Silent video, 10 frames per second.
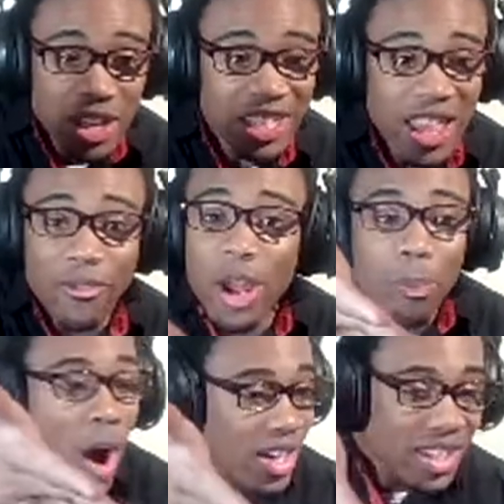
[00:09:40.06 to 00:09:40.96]
wasn't even a
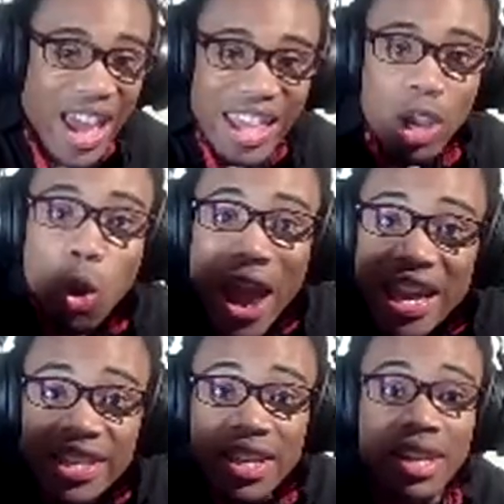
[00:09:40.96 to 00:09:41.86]
part of that
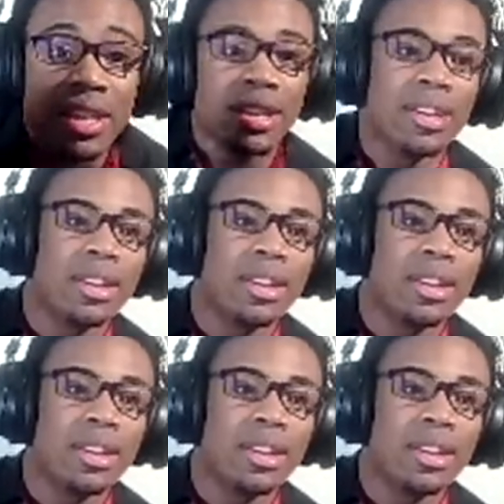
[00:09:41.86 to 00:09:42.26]
equation.